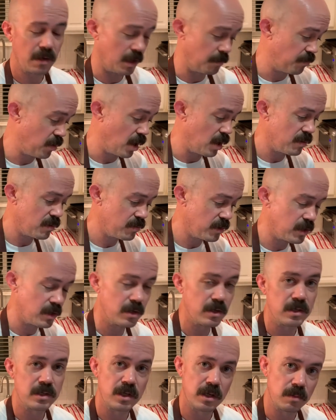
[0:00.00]
I probably yeah.
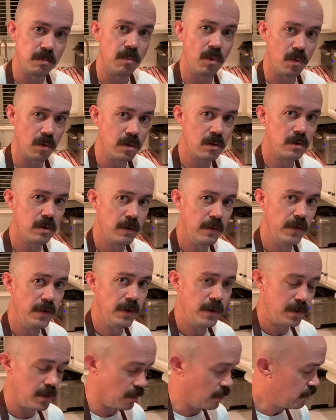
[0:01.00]
could have done more.
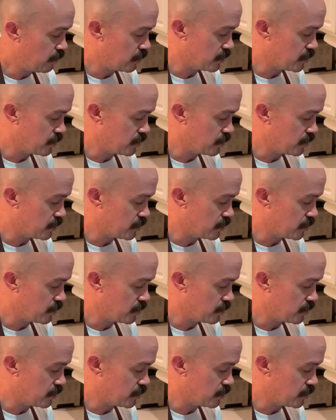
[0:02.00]
You know,